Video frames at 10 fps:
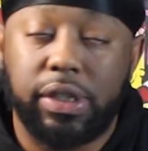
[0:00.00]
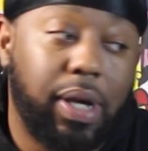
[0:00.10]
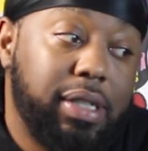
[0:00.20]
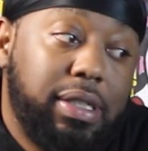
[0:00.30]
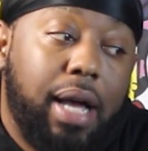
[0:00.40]
So
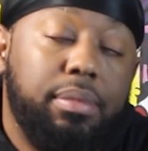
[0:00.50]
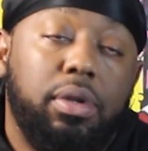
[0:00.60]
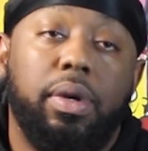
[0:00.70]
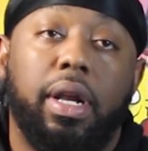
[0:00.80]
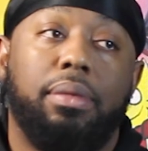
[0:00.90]
I stopped
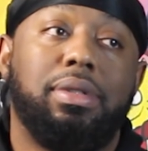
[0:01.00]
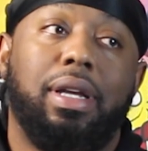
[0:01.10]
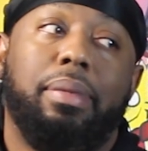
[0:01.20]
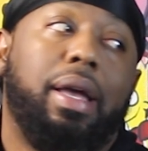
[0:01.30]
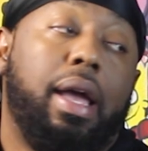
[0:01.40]
doing it. I was
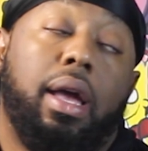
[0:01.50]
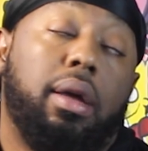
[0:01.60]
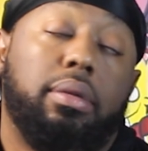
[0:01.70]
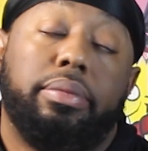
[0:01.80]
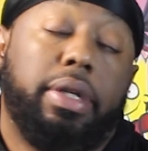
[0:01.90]
like,
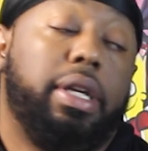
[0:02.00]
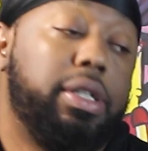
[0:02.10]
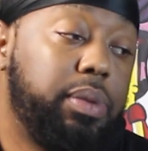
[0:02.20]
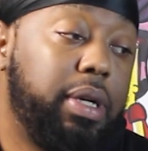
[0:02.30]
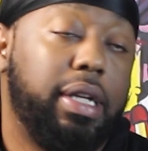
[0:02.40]
man, it
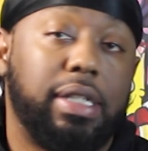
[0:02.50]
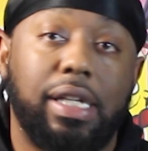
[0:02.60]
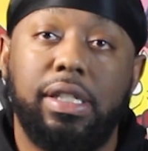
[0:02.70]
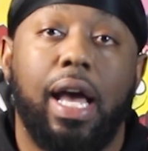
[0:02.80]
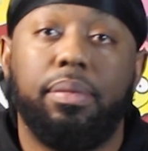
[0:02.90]
is what it is. I
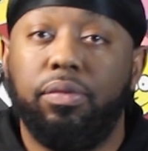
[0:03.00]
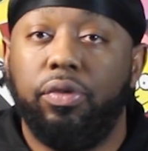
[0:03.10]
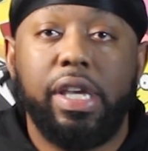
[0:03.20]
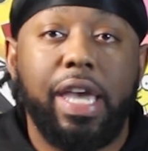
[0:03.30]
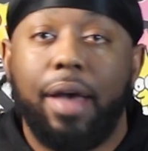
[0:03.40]
stopped
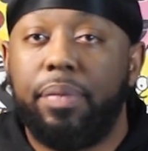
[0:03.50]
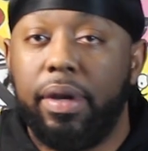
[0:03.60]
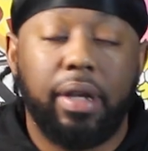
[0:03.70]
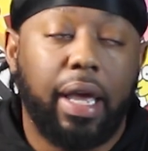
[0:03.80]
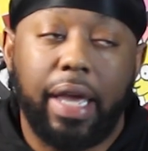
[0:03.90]

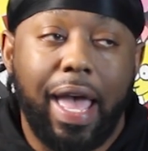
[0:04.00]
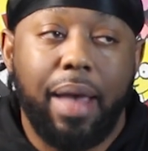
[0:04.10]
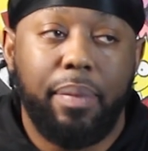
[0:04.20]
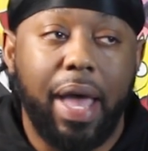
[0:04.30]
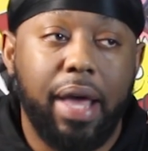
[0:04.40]
recapping, like,
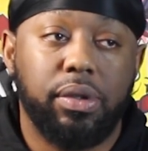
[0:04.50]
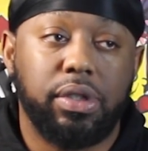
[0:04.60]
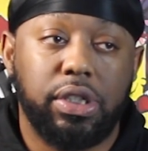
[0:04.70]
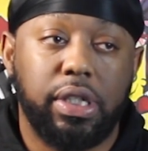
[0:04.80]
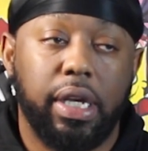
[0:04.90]
at battles
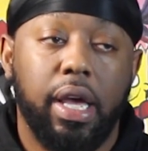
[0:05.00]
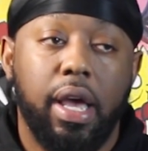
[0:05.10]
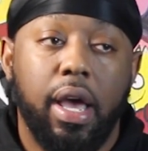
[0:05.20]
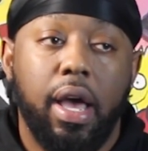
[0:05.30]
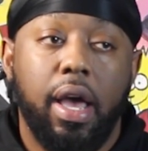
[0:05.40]
and shit.
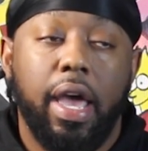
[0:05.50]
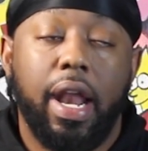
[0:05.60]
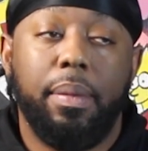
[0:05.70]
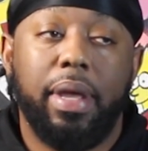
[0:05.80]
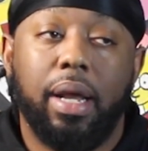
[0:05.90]

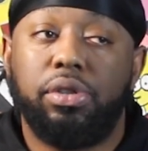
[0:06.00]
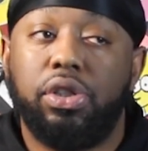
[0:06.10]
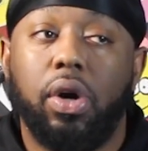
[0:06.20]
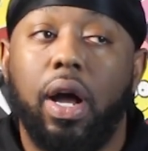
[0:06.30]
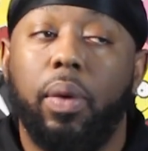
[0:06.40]
And I mean, I'm
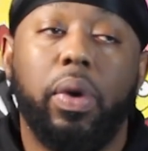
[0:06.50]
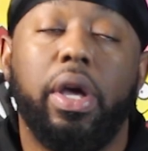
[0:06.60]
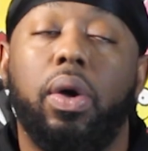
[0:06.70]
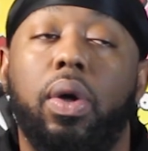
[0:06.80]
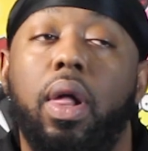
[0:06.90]
sure I
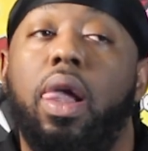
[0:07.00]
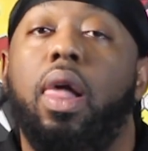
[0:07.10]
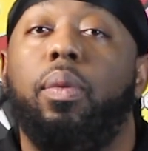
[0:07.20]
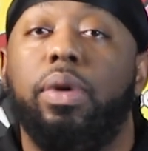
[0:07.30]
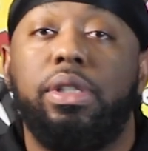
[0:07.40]
will
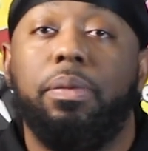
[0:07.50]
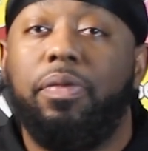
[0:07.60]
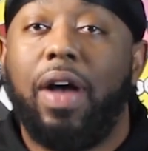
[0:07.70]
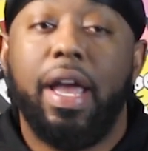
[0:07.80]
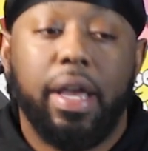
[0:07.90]
when some
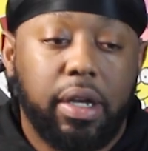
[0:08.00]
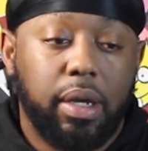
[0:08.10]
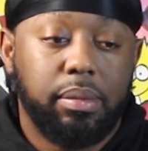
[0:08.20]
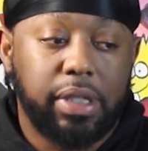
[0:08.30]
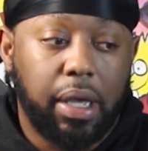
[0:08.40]
fire
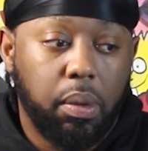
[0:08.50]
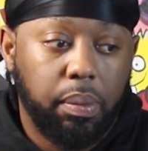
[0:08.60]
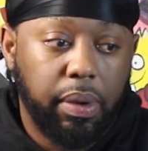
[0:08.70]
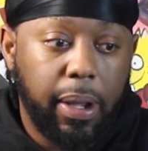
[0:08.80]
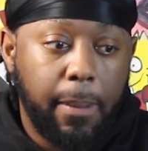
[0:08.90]
comes
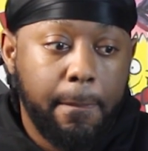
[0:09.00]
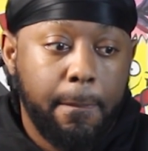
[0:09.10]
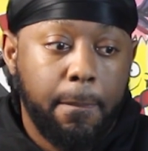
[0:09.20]
out, but